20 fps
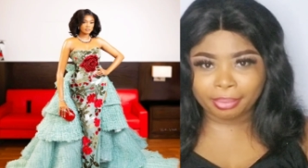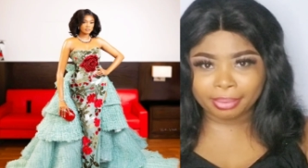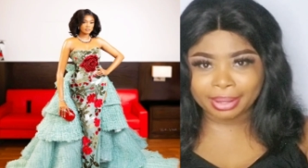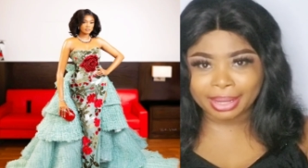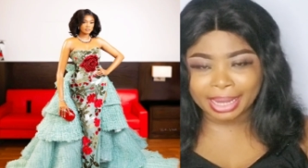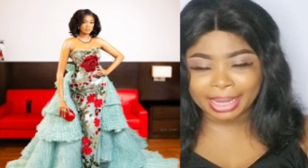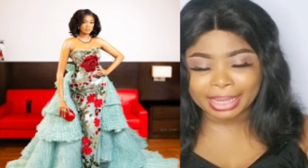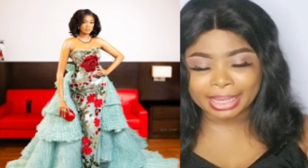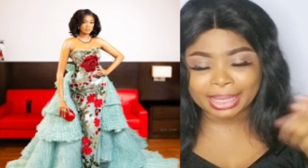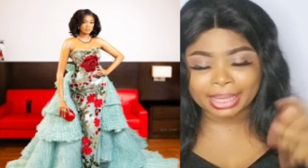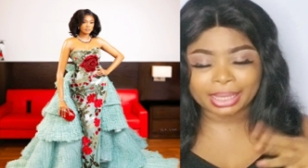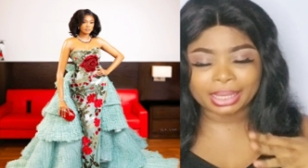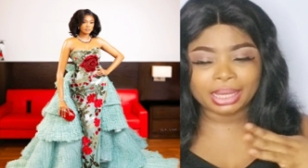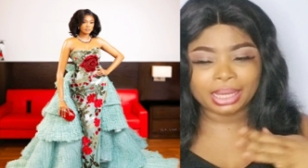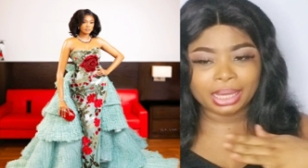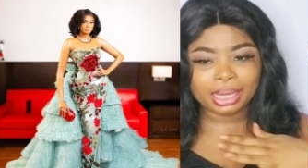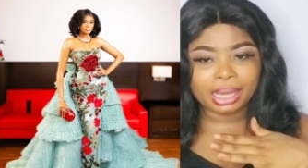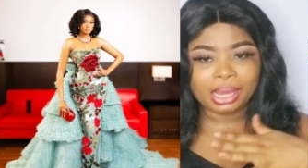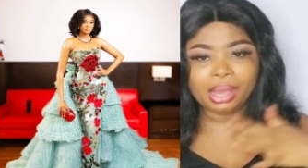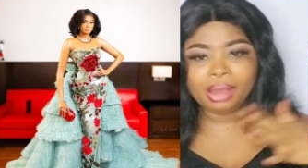Like
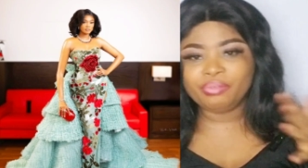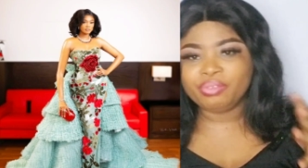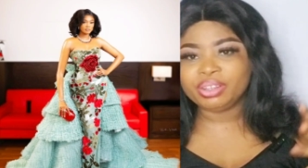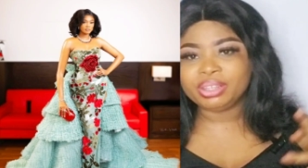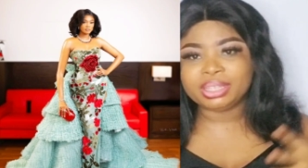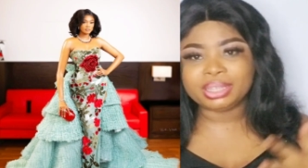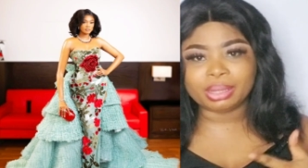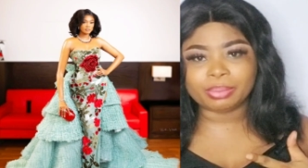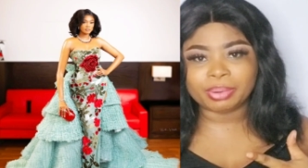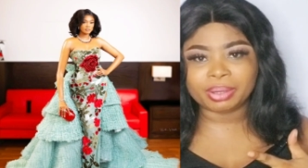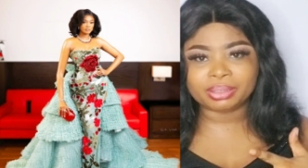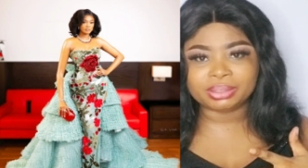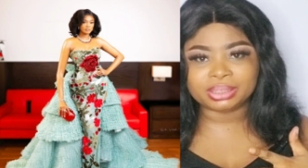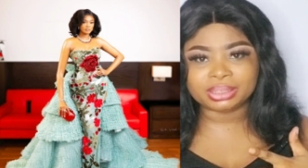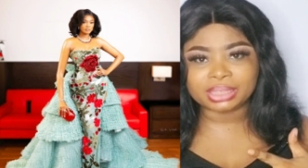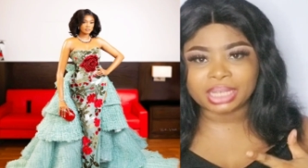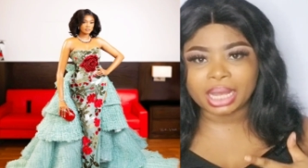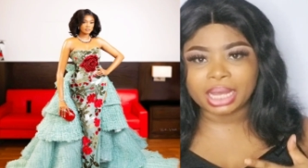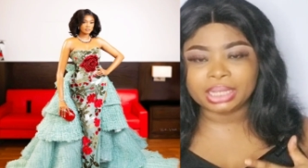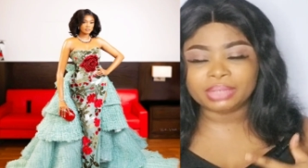everything about
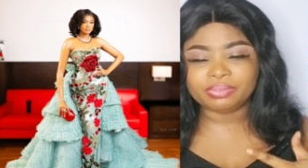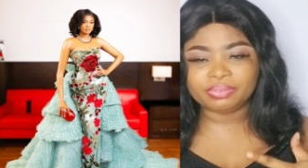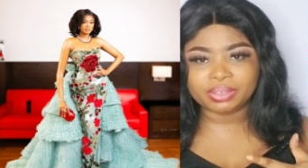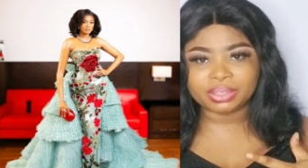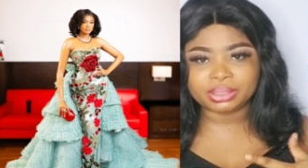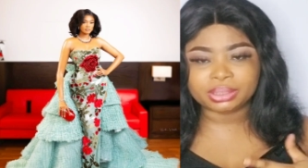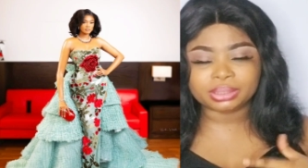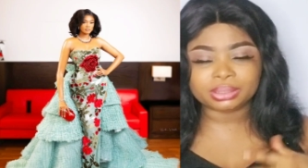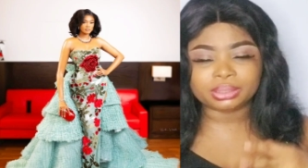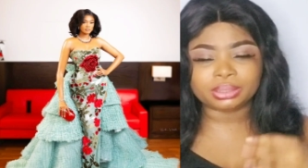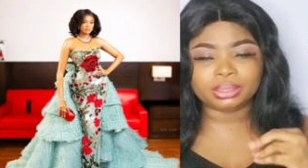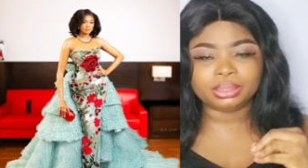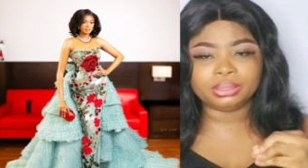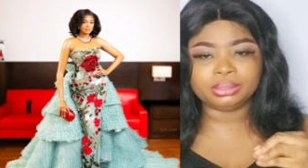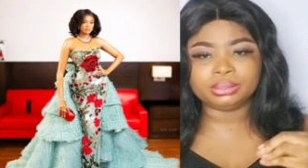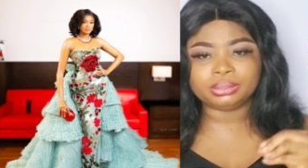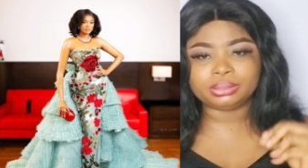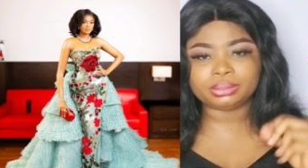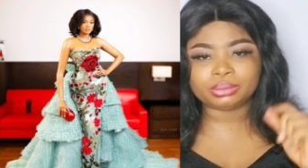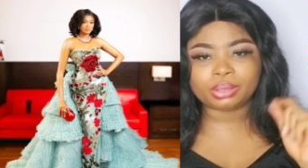this outfit
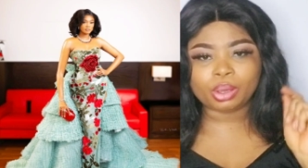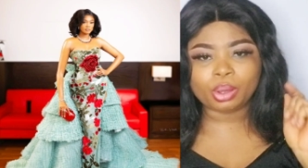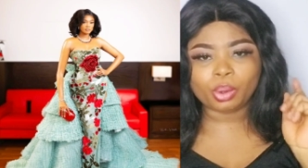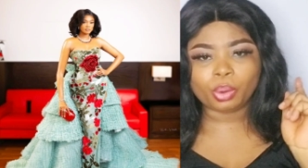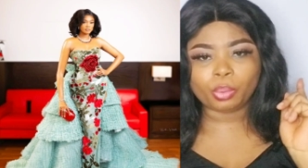is